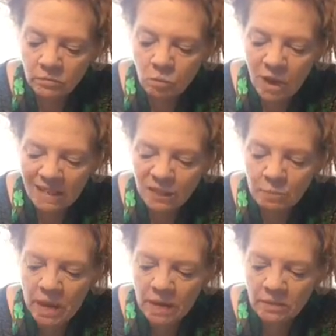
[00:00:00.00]
wet
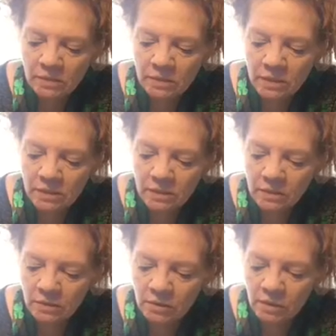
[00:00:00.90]
spots on
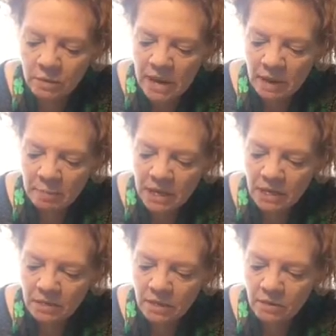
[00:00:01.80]
the black
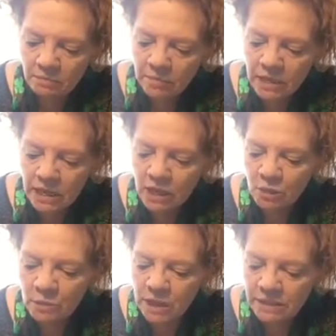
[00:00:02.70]
paint, so
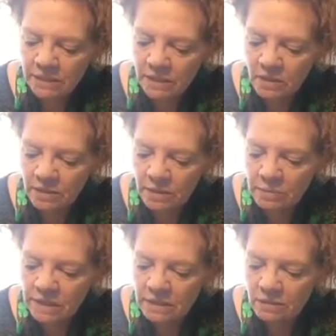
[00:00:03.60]
it'll probably stick on there,
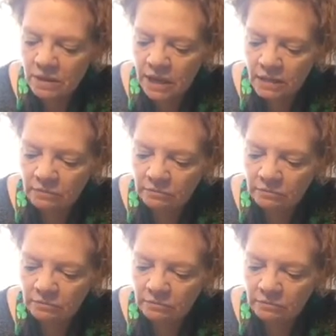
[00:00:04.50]
but that's okay.